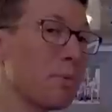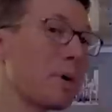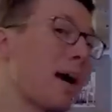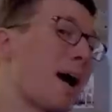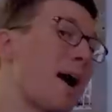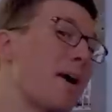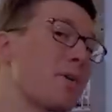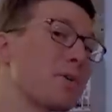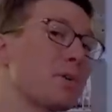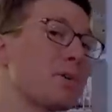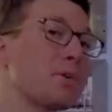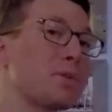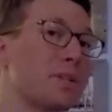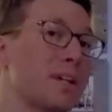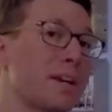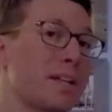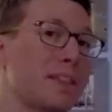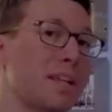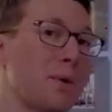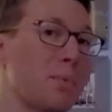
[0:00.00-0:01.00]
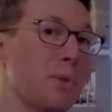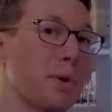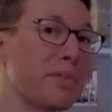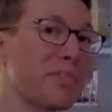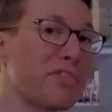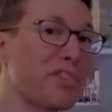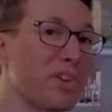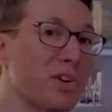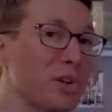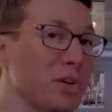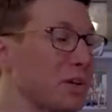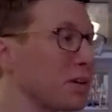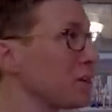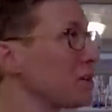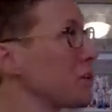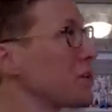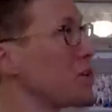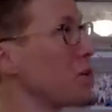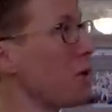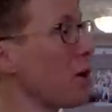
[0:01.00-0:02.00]
How could you take that one further?
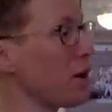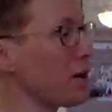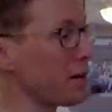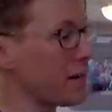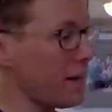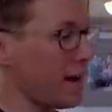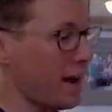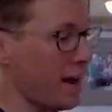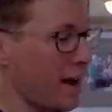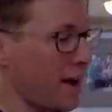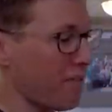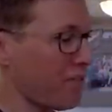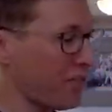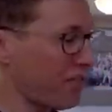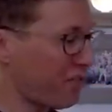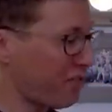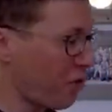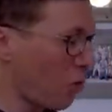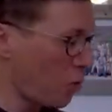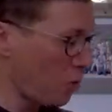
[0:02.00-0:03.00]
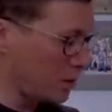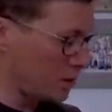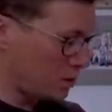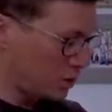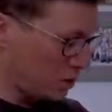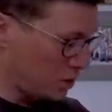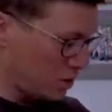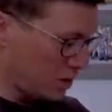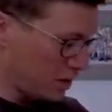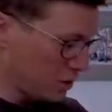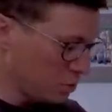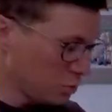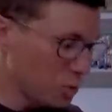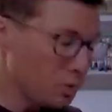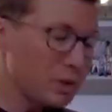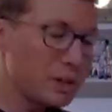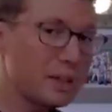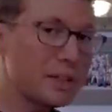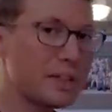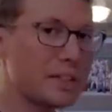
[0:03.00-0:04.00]
You already have it forward so you can
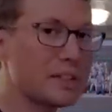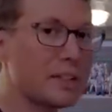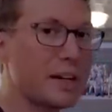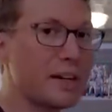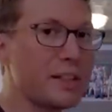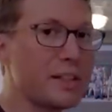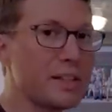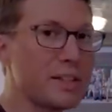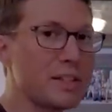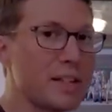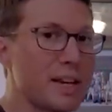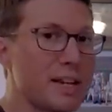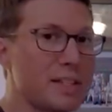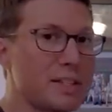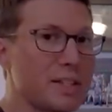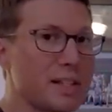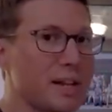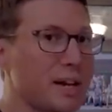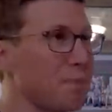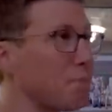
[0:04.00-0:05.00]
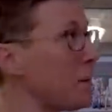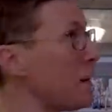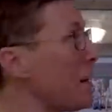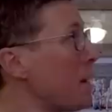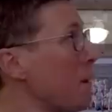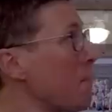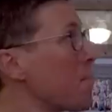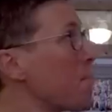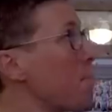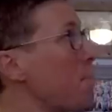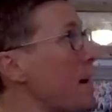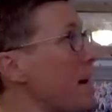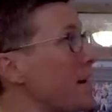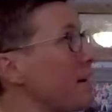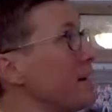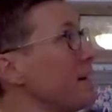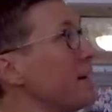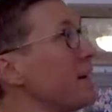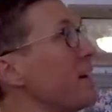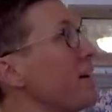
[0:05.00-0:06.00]
really tighten this headstay up. But
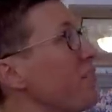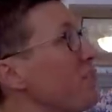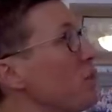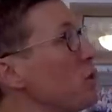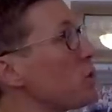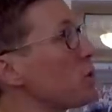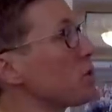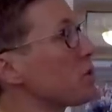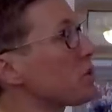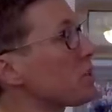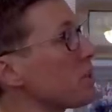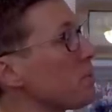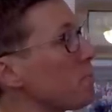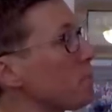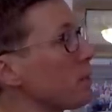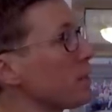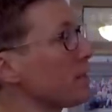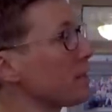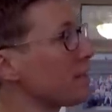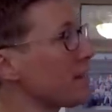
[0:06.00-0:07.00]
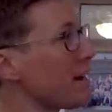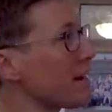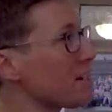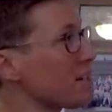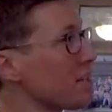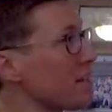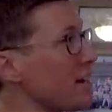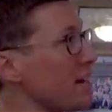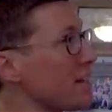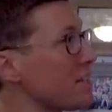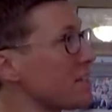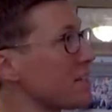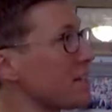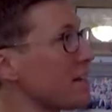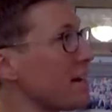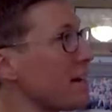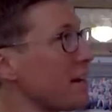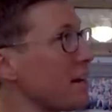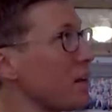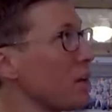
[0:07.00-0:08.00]
if you could simply attach the
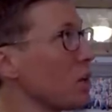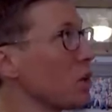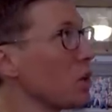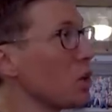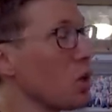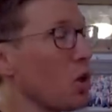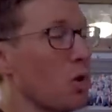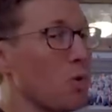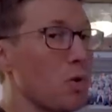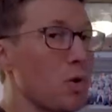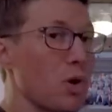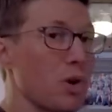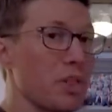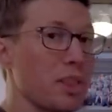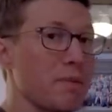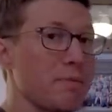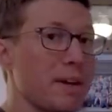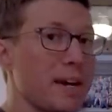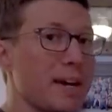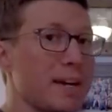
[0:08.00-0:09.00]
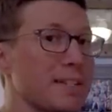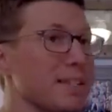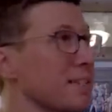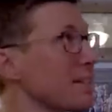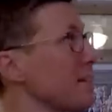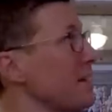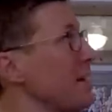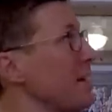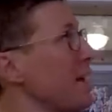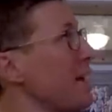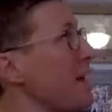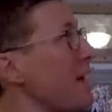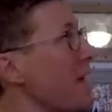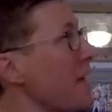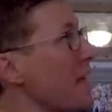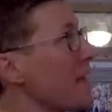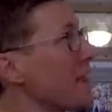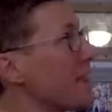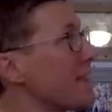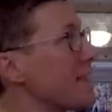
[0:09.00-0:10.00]
headstay lower on the mast,
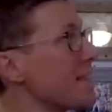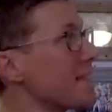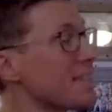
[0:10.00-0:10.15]
this